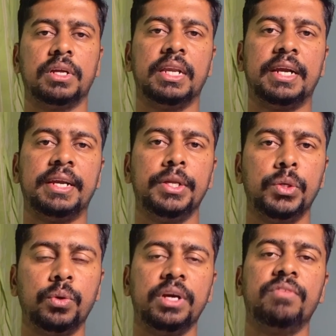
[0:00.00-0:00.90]
relating
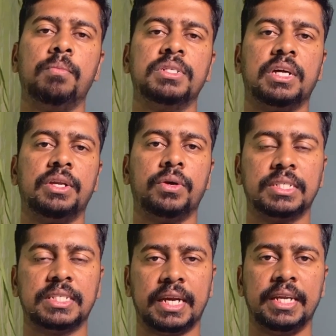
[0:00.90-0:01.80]
newer information that you are
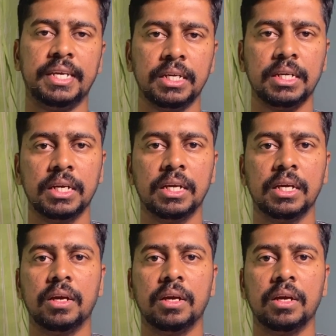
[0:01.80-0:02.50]
studying